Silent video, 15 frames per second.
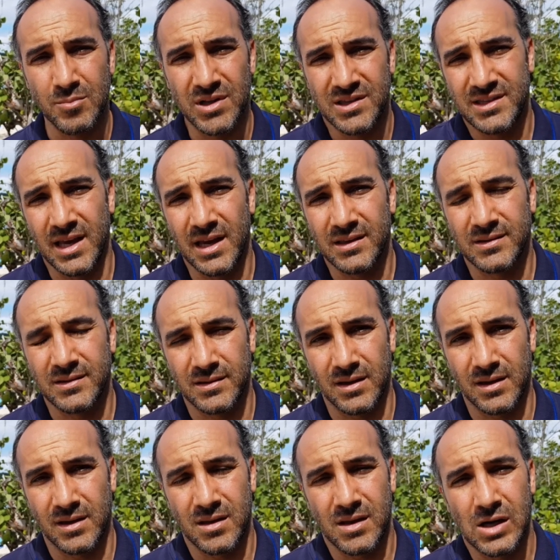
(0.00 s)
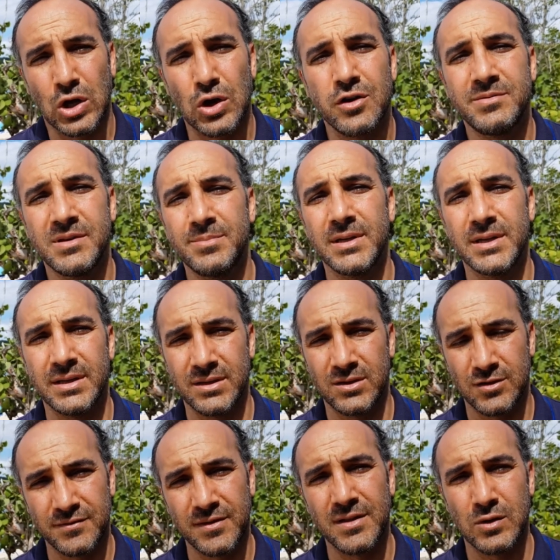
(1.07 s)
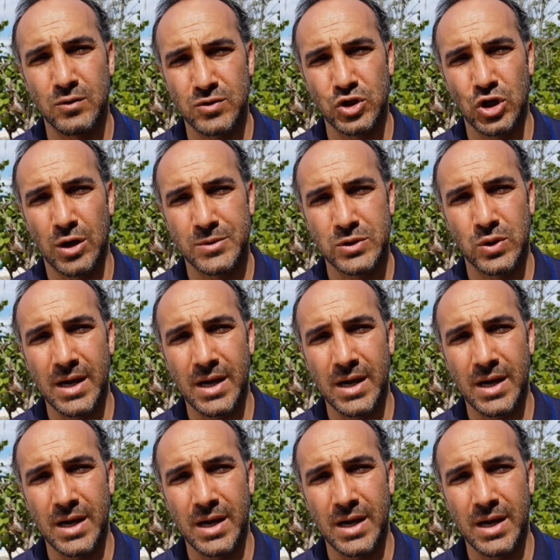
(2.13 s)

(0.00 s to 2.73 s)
but yet there are a lot of people to fill those jobs.